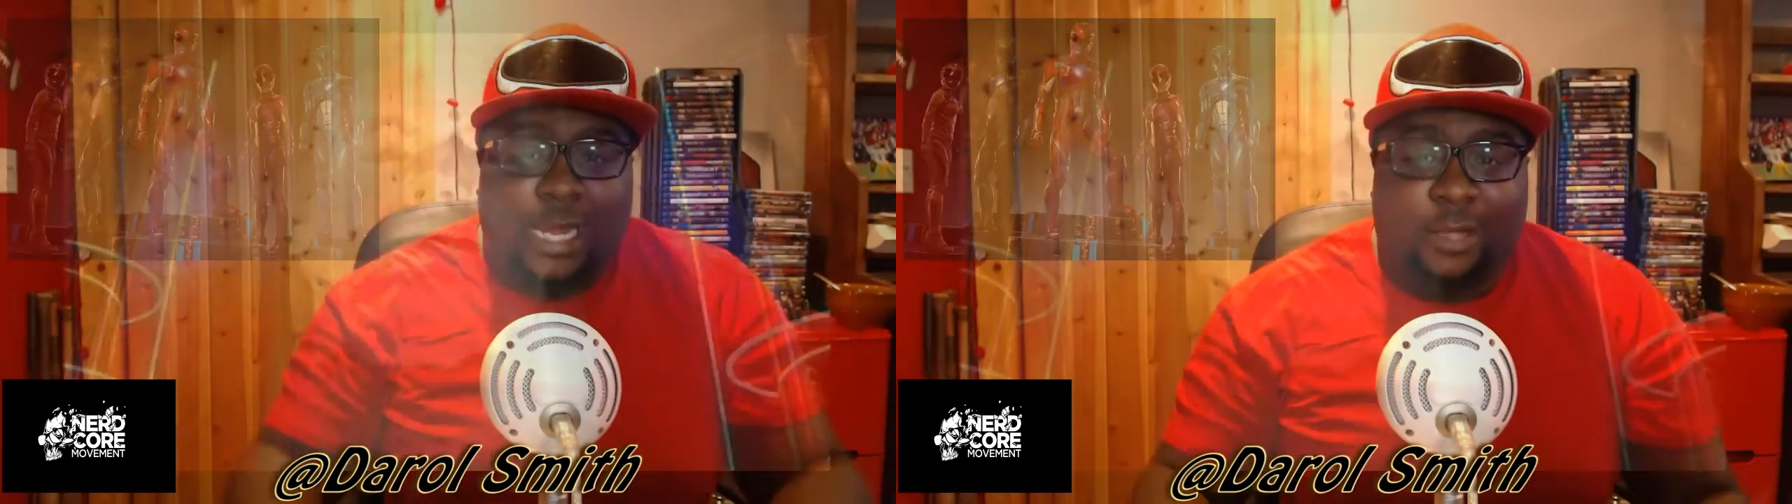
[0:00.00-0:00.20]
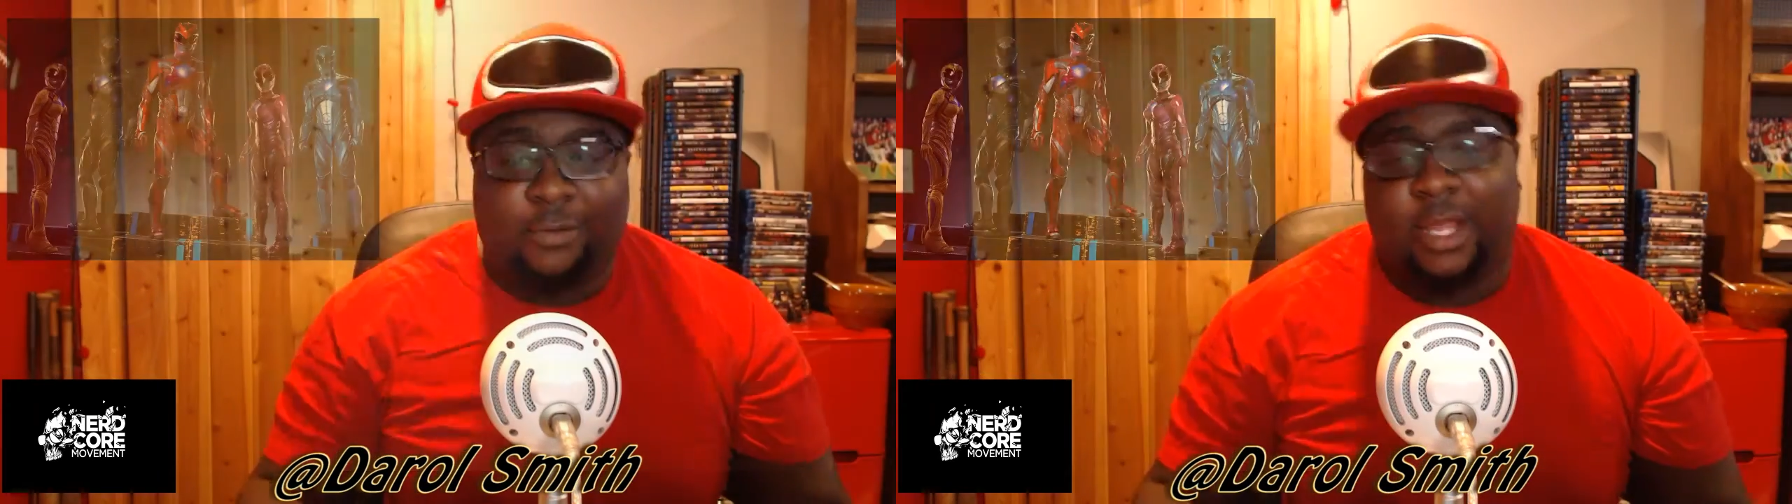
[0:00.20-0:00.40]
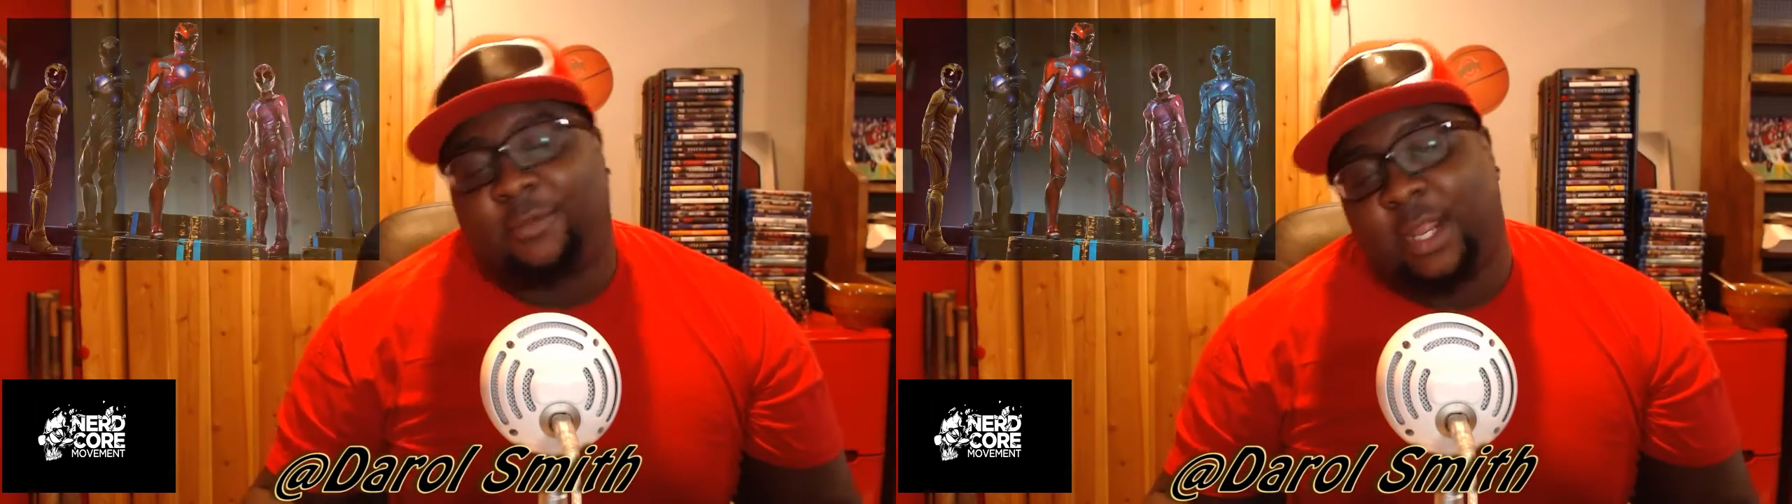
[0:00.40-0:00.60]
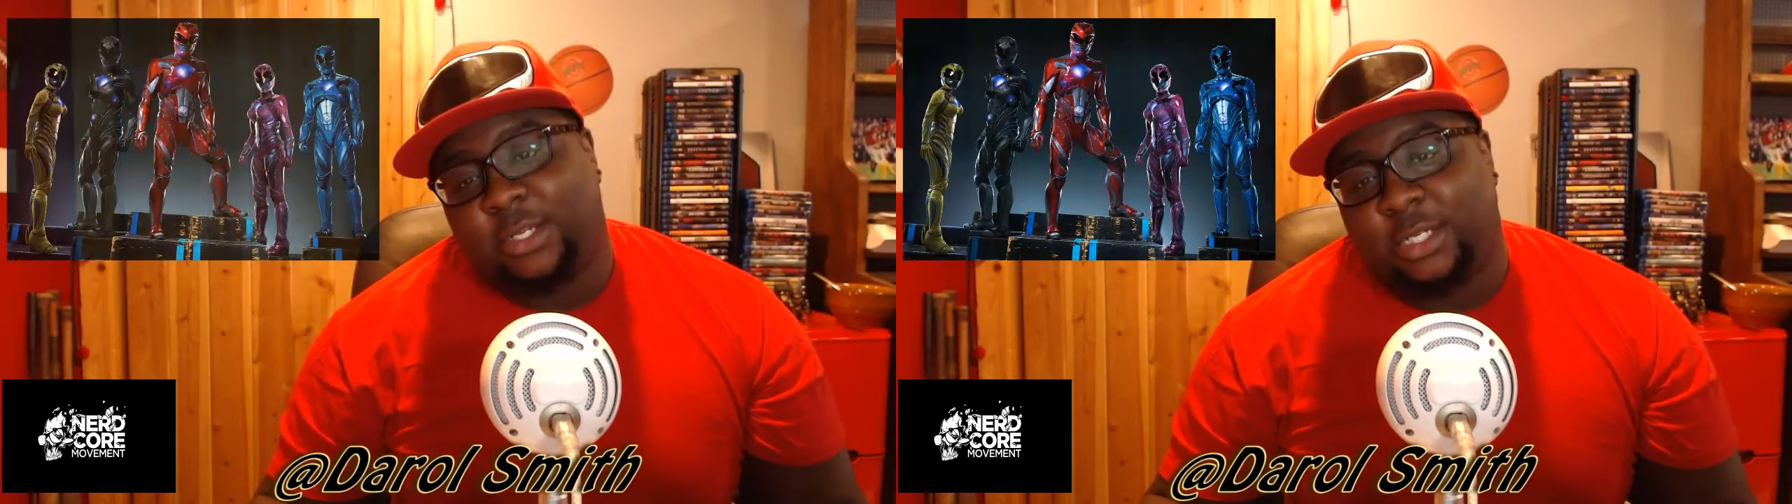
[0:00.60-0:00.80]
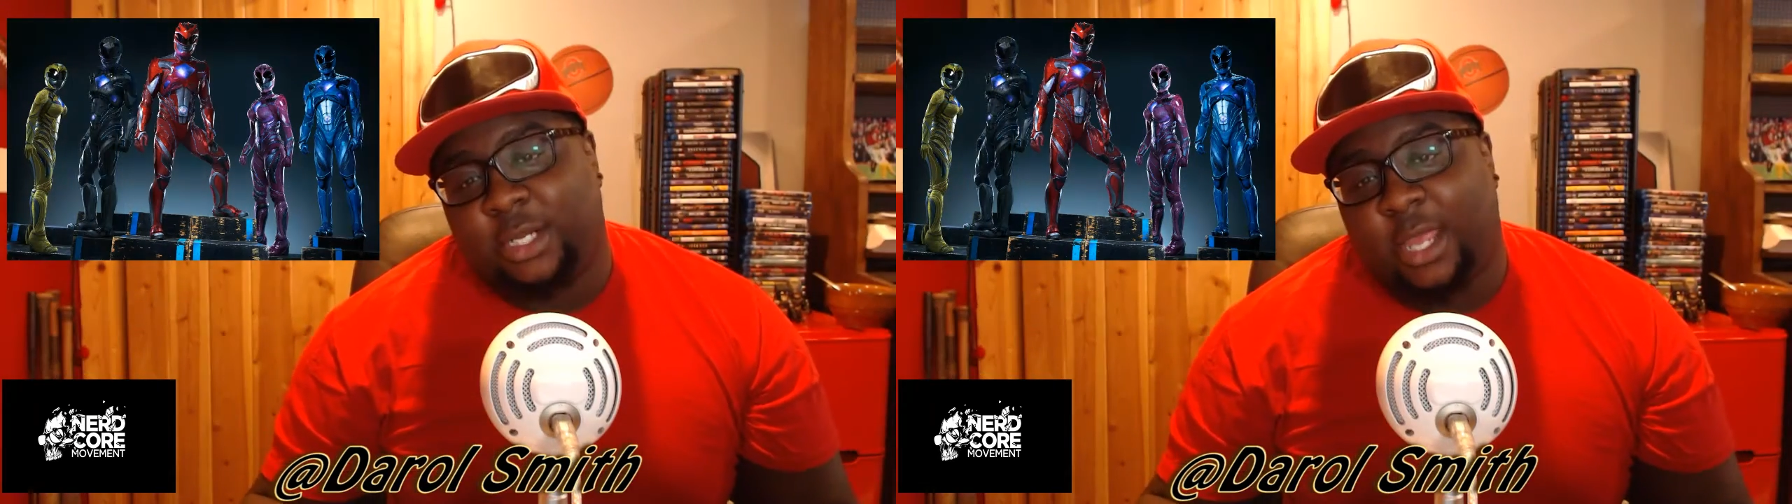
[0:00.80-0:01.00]
ass Red Ranger
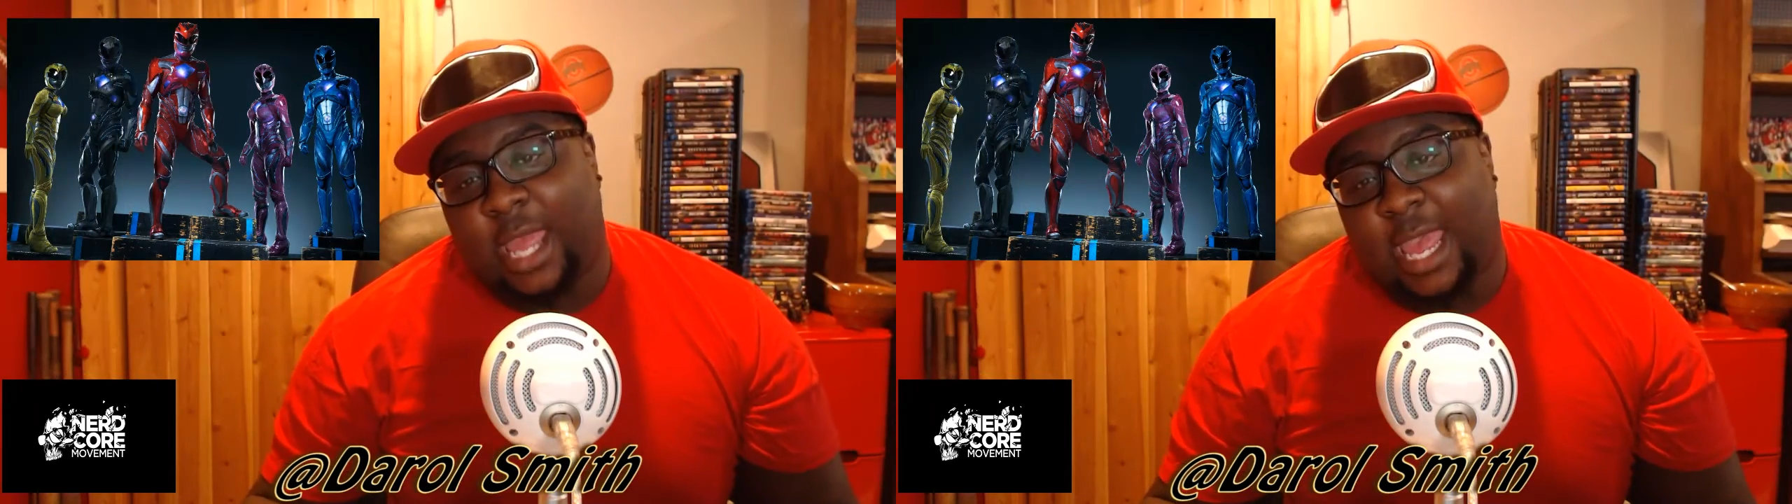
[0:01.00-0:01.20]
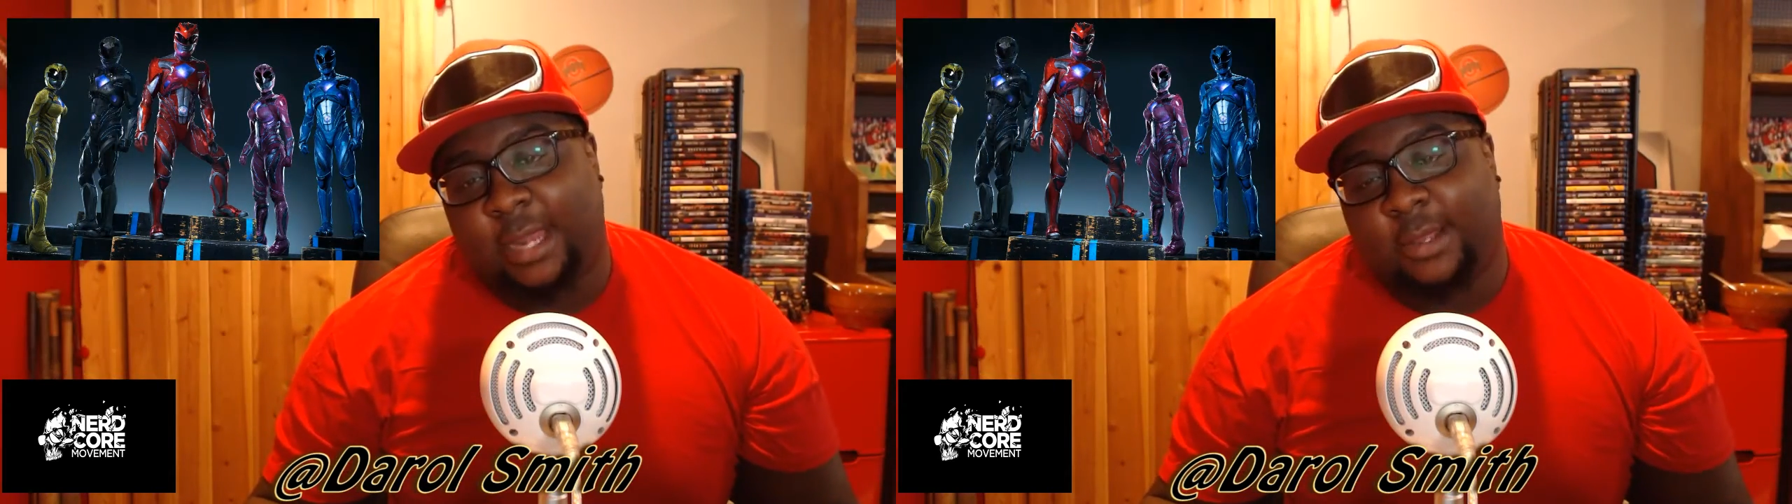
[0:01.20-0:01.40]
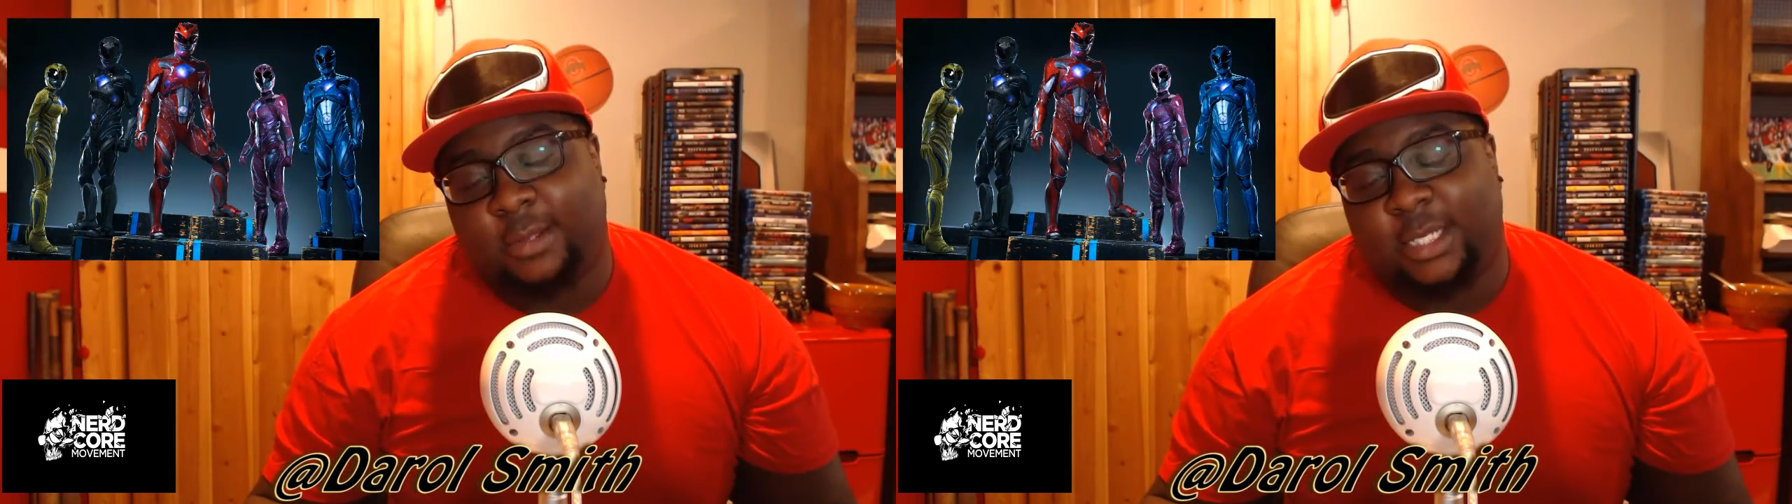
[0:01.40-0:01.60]
hat on.